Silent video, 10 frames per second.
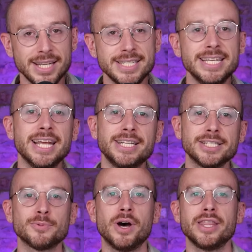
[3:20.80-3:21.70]
And
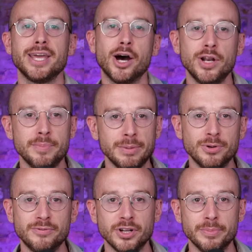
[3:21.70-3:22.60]
teenagers weren't the only
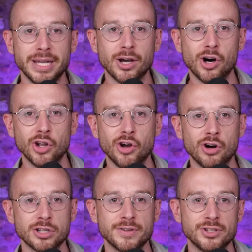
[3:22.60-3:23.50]
people filming on
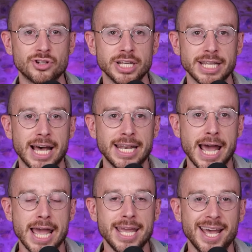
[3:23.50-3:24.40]
Oxford Street that
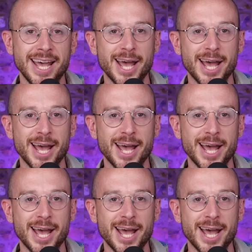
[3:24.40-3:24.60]
day.